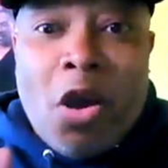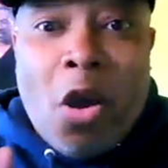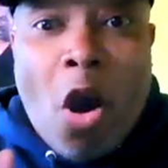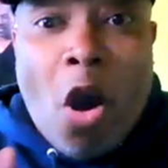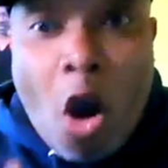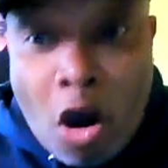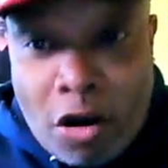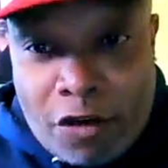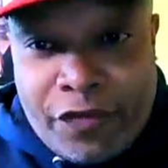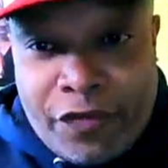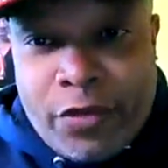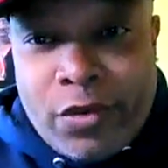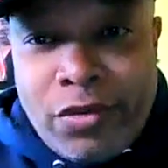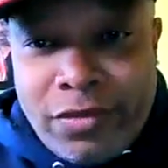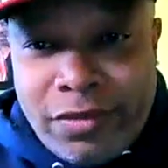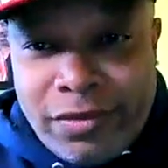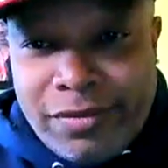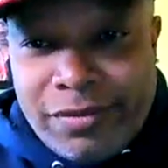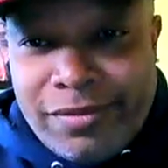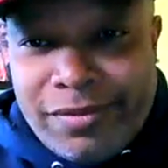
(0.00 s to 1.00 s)
Awful.
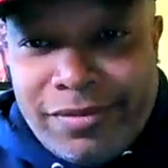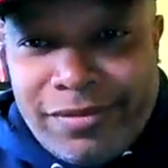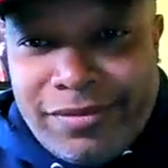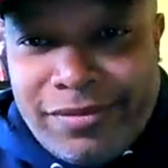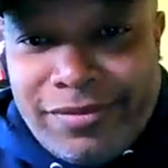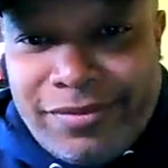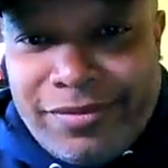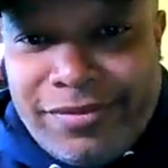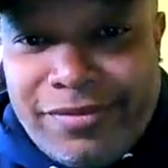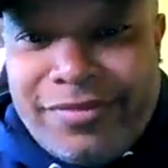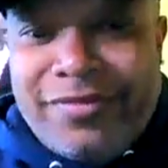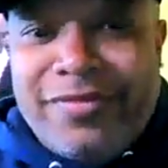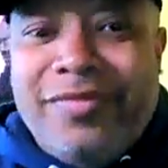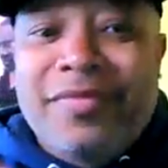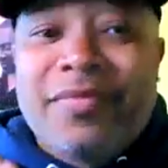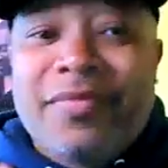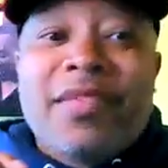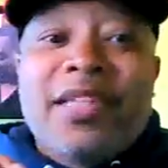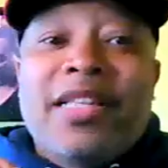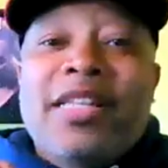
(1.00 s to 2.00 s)

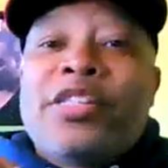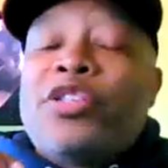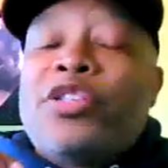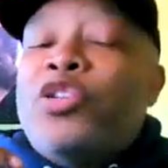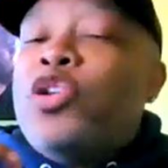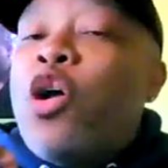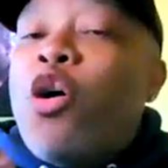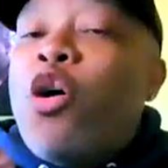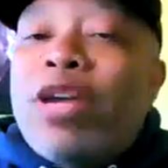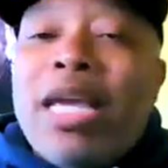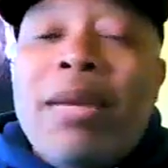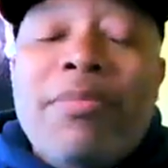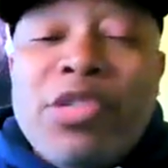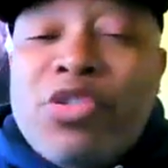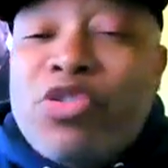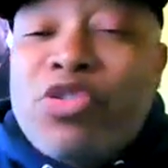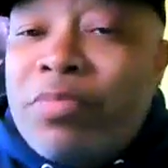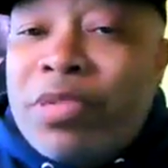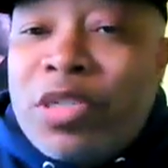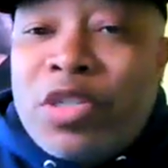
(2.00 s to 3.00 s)
There's no
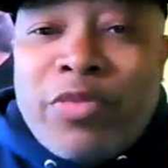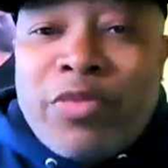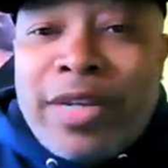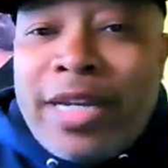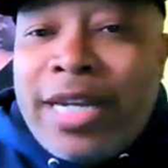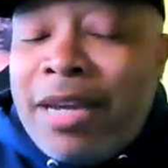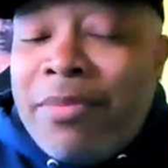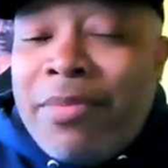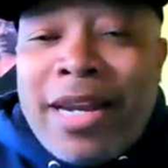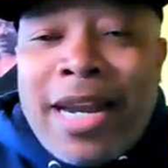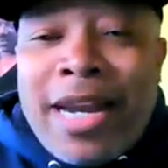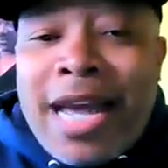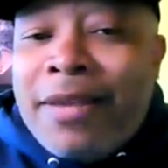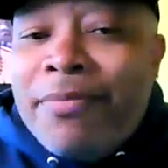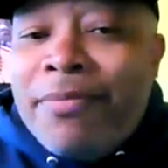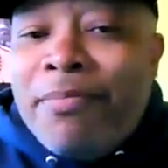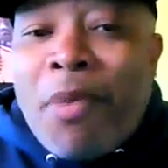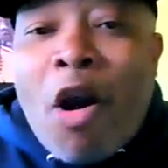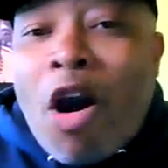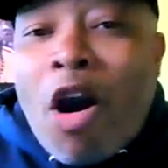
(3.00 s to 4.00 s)
chemistry between him and the
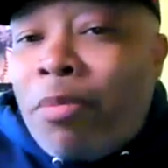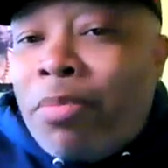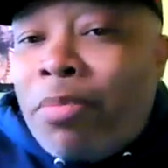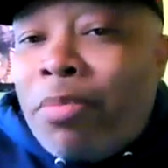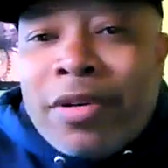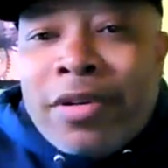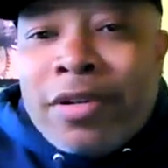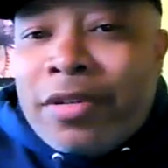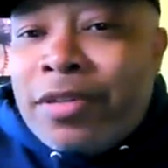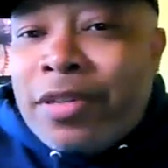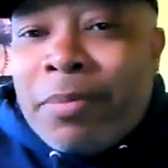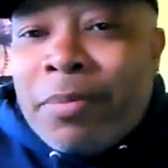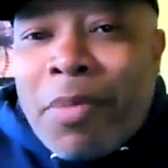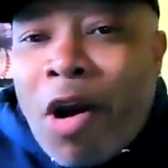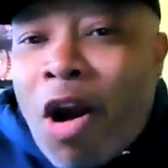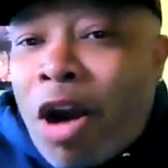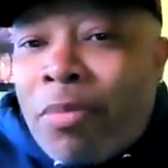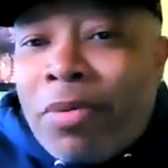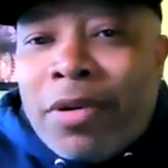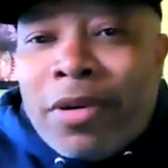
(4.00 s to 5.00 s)

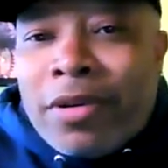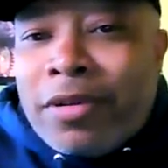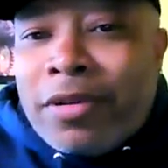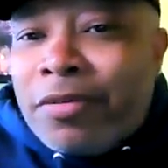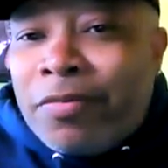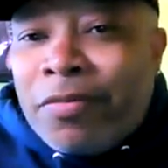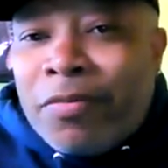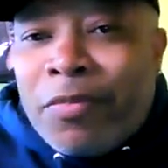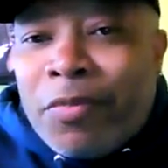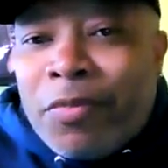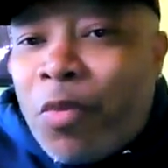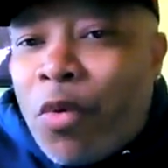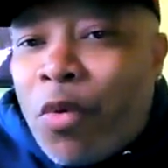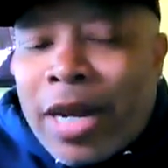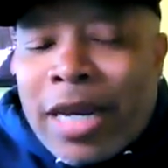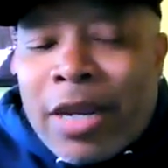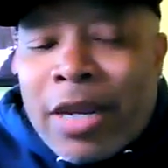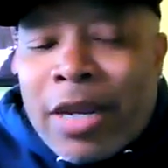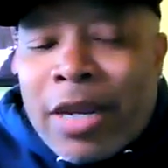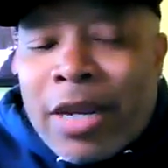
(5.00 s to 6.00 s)
barber one
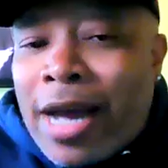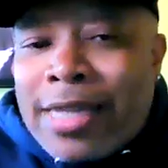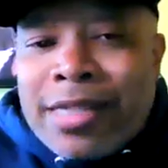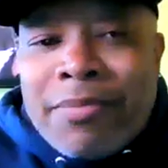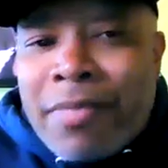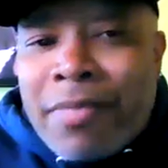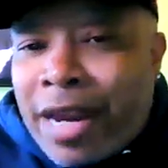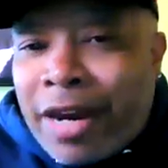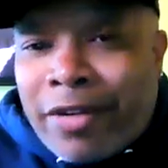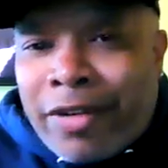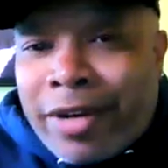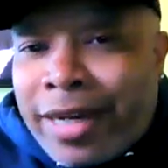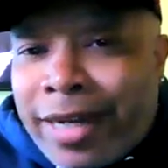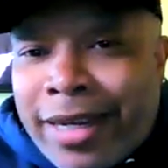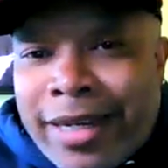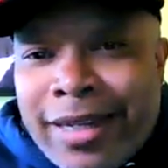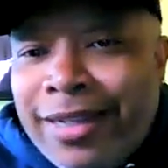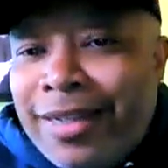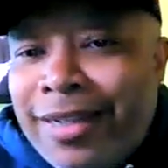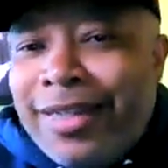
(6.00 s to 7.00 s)
he winds up
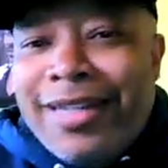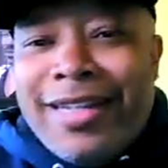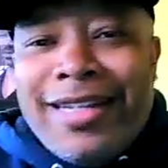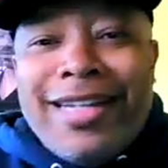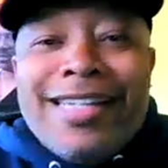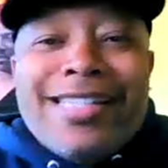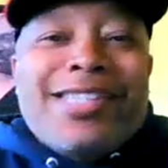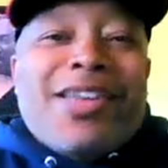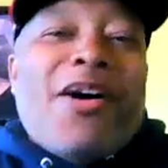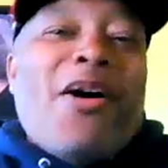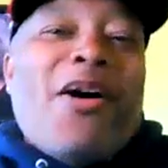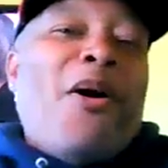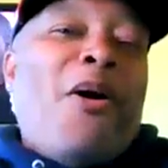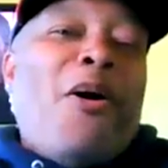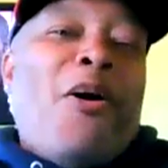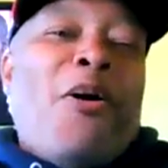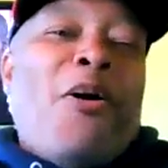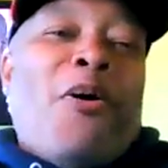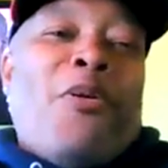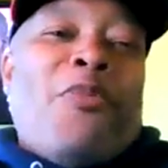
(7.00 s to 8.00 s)
marrying. It's
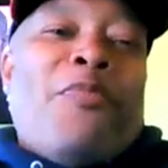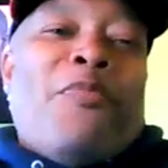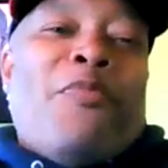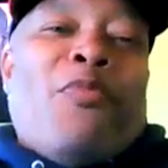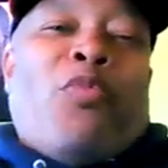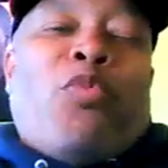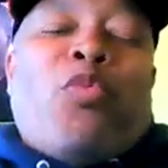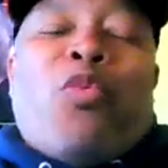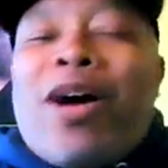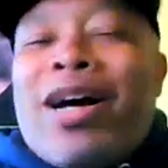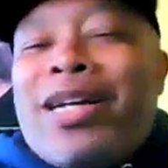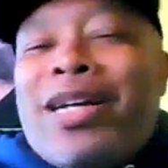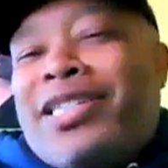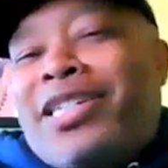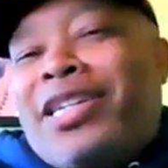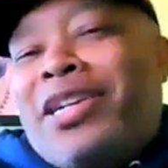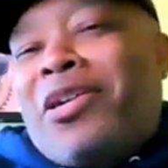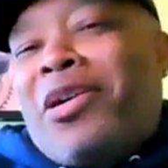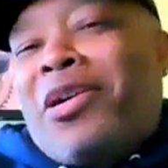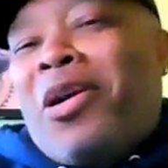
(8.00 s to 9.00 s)
all
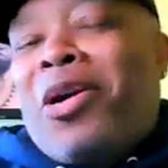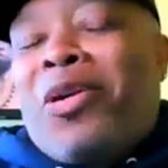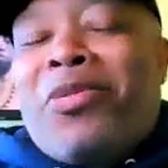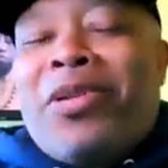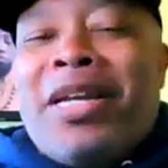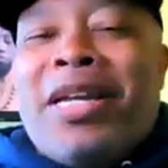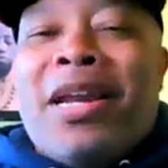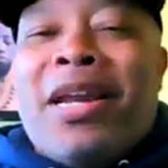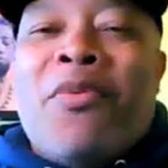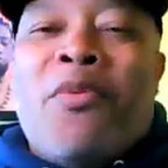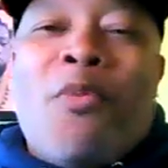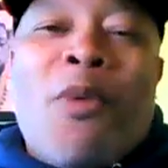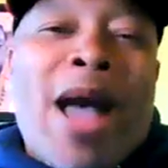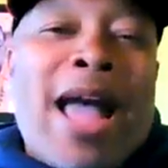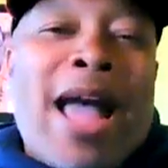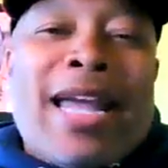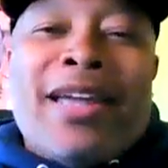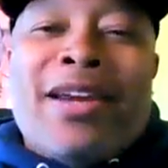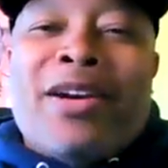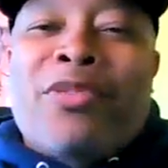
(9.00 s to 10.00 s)
rushed and hurried and
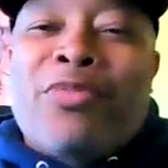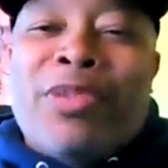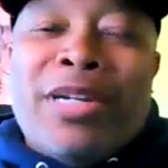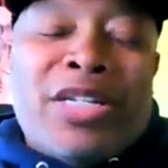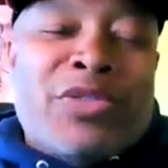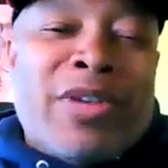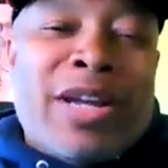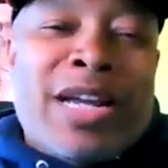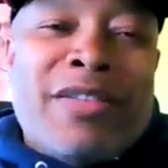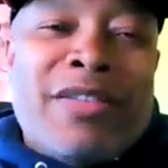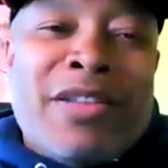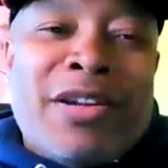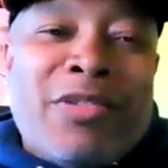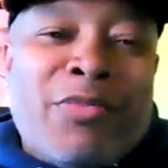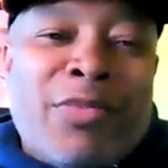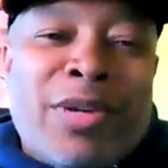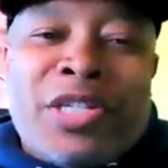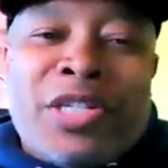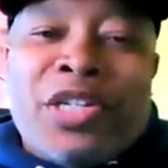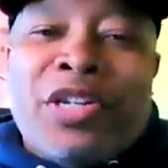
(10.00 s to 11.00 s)
whacked and a retread of the
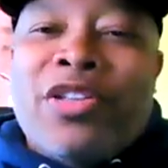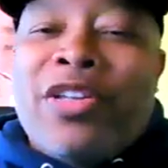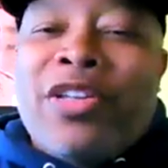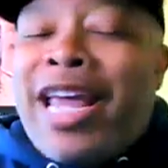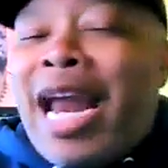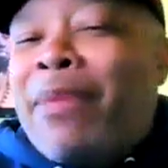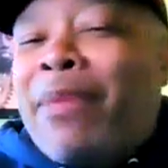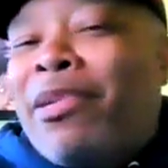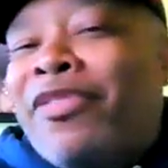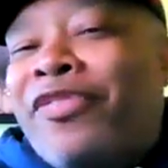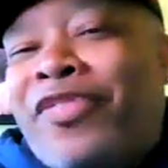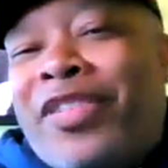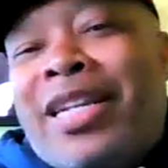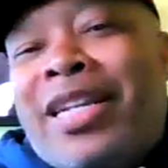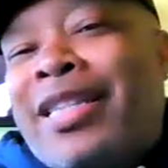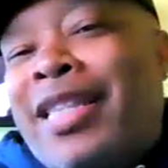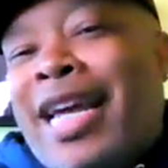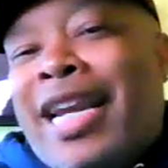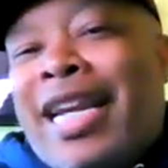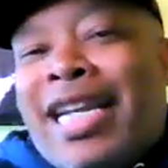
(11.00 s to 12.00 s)
original, and I'm
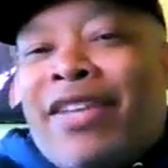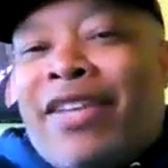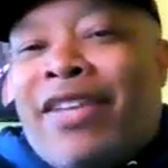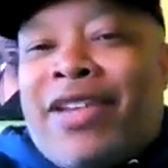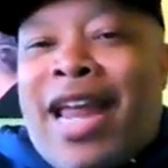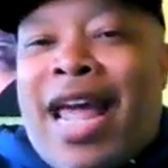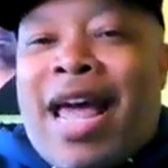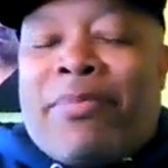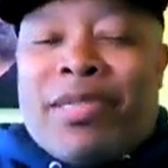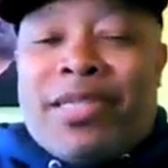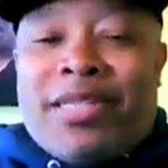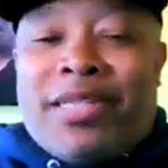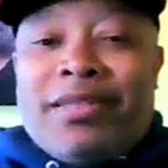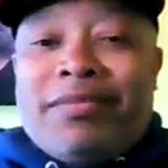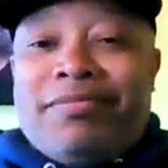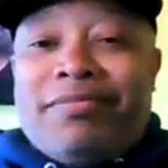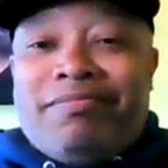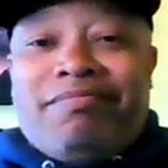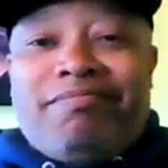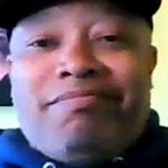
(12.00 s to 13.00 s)
offended that it even happened.
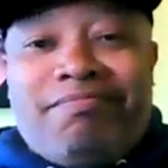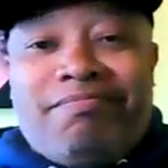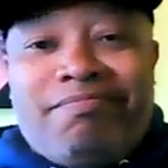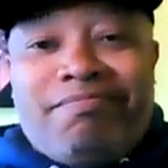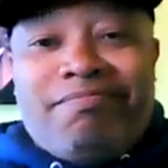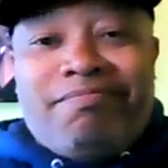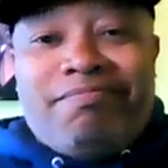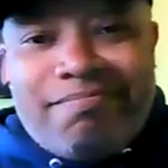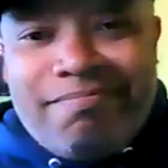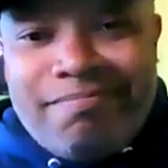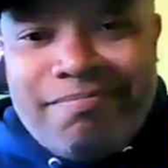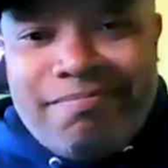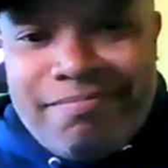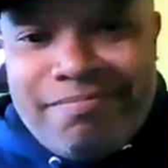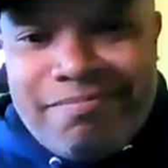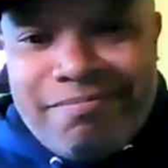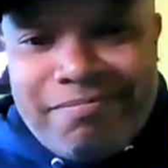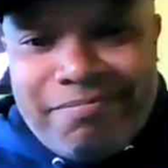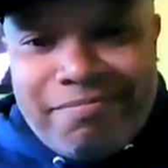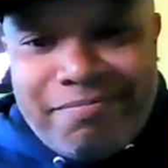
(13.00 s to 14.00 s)

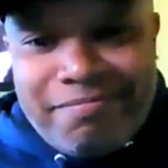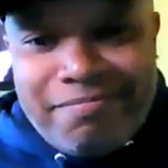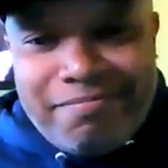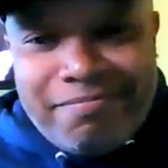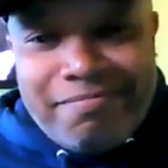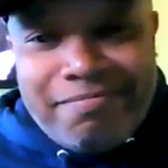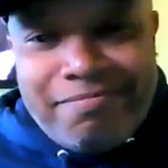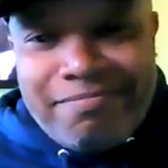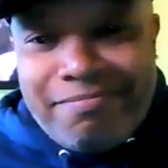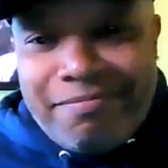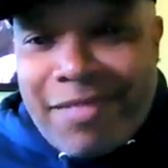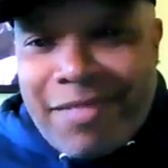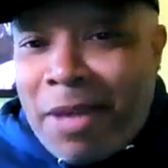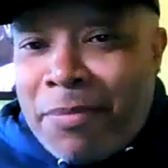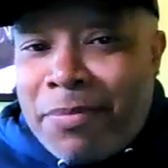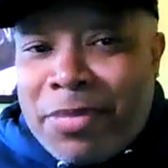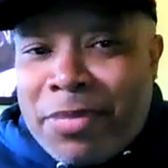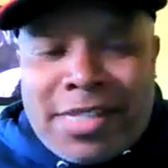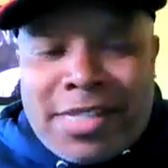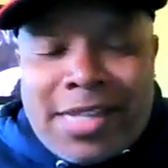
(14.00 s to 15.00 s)
Gosh. I'm
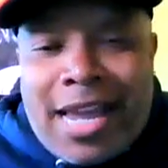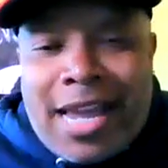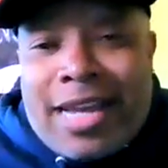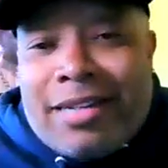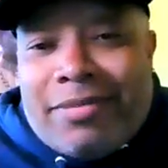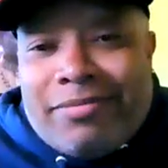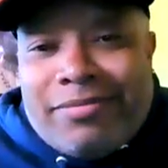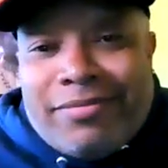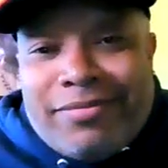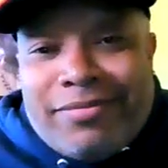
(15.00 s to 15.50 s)
just saying it.